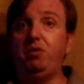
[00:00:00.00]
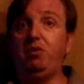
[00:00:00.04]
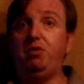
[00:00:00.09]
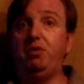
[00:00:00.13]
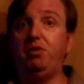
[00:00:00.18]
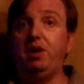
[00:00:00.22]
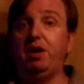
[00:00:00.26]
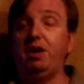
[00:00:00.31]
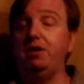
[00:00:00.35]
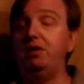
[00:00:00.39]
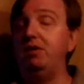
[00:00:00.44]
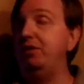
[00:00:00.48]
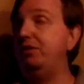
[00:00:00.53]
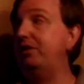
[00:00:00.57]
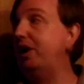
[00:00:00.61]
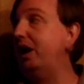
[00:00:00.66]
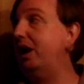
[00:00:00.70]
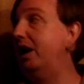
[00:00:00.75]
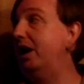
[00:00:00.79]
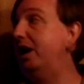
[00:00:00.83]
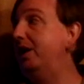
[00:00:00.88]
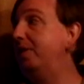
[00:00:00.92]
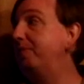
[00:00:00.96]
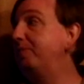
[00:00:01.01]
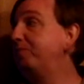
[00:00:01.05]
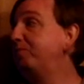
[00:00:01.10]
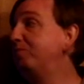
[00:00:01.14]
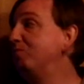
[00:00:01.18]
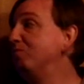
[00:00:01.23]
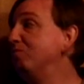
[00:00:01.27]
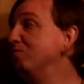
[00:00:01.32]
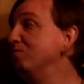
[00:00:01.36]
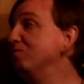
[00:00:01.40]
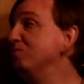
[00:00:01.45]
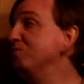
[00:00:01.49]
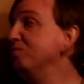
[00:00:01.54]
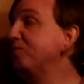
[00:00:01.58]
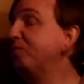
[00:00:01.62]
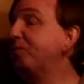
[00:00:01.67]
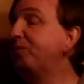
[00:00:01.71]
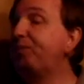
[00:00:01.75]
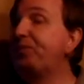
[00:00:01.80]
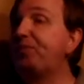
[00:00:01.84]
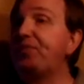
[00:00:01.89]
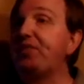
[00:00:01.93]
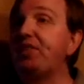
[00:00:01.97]
of sickness are.
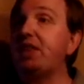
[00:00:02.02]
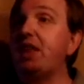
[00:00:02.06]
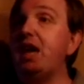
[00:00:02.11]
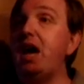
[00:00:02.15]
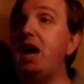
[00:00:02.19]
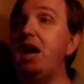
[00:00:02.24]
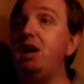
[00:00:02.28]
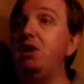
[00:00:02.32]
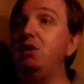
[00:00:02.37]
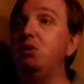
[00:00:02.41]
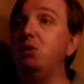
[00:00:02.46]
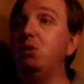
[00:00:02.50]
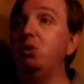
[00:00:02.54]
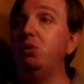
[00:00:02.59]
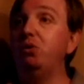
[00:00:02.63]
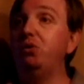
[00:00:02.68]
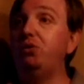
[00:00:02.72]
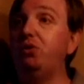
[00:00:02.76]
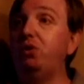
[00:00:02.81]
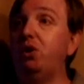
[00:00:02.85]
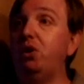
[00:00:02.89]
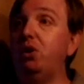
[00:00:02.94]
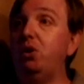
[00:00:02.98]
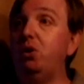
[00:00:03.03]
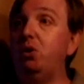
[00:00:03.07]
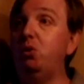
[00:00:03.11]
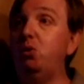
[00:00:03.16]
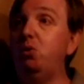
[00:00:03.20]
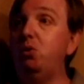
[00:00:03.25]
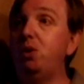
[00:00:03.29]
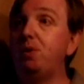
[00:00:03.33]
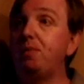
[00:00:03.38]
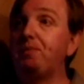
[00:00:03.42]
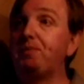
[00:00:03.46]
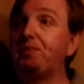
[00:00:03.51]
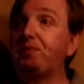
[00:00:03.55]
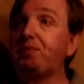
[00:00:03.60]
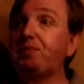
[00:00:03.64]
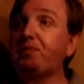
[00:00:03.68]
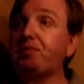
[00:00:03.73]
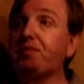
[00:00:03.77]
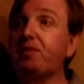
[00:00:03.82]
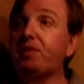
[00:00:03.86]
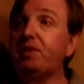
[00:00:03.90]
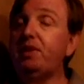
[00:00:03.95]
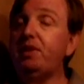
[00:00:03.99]
And also,
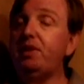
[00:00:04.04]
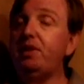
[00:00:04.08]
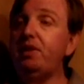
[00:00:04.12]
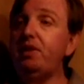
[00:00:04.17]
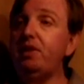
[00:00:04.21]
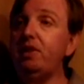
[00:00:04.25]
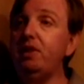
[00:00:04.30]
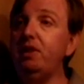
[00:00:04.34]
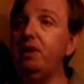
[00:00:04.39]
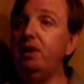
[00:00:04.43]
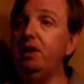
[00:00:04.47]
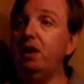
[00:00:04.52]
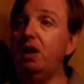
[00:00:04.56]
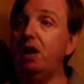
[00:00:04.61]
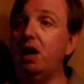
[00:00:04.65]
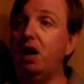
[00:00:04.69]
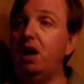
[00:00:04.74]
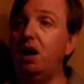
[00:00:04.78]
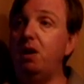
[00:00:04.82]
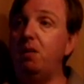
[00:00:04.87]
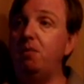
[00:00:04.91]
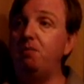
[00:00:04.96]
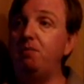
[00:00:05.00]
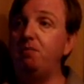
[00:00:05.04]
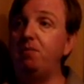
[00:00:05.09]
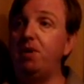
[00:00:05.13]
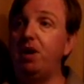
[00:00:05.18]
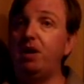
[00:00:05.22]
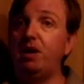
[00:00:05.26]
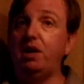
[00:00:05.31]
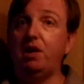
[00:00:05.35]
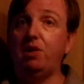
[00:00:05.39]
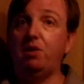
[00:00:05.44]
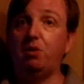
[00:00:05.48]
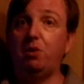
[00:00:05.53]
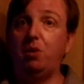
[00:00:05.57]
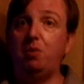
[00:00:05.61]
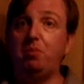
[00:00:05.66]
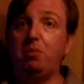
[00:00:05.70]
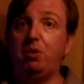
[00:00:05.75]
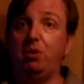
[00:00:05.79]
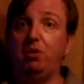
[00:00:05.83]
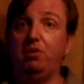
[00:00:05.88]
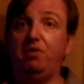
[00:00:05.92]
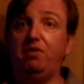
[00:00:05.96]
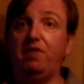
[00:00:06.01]
another
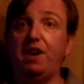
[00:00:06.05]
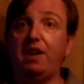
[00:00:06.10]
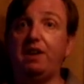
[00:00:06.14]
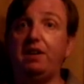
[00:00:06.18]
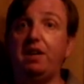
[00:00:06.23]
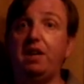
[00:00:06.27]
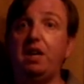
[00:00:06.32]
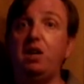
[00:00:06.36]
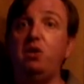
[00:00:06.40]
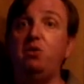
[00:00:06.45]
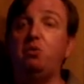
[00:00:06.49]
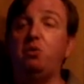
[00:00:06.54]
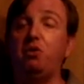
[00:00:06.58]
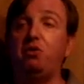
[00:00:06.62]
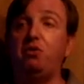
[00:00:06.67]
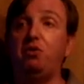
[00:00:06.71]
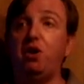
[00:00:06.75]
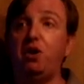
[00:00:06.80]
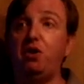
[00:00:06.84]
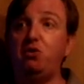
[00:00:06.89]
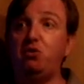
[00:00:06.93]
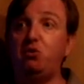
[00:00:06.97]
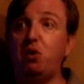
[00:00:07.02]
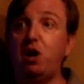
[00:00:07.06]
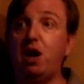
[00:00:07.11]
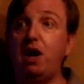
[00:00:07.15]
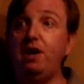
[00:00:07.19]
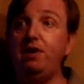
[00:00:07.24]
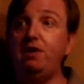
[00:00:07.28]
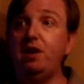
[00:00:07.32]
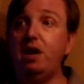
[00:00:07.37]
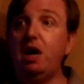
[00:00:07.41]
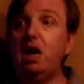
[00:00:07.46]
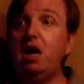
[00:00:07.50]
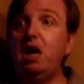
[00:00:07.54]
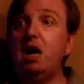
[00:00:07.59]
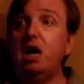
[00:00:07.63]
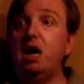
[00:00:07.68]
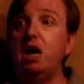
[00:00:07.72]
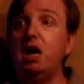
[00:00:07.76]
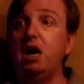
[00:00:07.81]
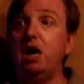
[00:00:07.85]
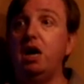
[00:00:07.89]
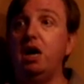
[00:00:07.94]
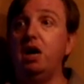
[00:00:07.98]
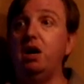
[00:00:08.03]
important factor is refresh rate.
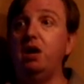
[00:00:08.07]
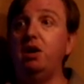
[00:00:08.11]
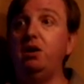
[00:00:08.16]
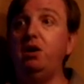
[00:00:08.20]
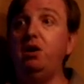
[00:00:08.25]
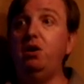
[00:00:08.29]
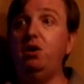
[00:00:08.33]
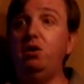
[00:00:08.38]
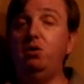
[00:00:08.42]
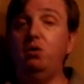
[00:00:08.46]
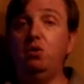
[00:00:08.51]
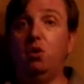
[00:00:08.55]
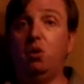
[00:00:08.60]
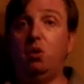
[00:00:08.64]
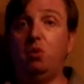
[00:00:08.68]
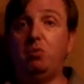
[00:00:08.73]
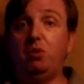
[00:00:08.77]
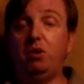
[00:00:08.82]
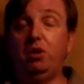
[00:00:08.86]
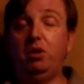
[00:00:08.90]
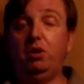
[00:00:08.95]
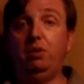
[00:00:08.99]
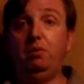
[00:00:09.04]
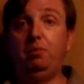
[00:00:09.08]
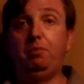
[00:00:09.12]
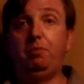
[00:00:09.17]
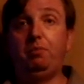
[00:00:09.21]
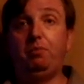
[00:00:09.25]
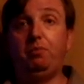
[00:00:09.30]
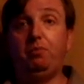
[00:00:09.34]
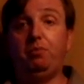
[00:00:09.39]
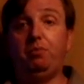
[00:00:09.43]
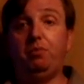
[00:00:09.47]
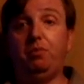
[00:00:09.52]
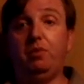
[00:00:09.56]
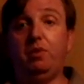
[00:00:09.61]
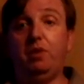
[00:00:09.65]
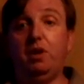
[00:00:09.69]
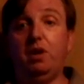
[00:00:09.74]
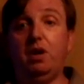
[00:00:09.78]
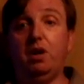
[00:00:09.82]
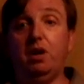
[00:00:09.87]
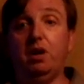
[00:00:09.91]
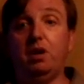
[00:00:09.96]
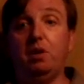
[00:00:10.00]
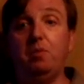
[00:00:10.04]
A normal
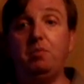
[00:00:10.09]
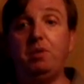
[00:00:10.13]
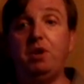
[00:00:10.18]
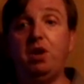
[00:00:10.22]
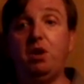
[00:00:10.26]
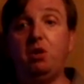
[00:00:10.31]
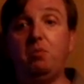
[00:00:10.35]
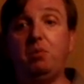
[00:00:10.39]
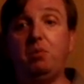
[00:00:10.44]
computer